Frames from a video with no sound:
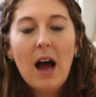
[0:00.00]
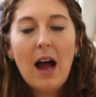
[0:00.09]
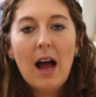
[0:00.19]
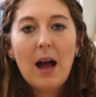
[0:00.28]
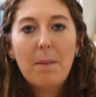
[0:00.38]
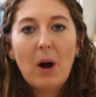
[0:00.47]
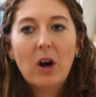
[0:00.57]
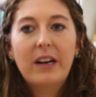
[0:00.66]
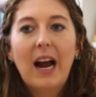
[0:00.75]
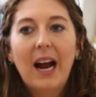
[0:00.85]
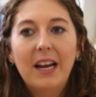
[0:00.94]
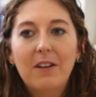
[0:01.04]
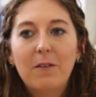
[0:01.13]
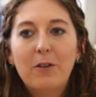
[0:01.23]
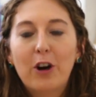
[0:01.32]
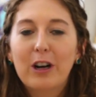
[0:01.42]
are kind
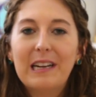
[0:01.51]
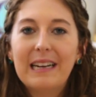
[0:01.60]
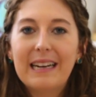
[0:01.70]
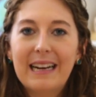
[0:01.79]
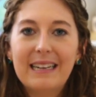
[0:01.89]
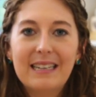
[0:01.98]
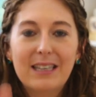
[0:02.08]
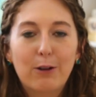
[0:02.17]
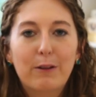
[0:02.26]
of turning against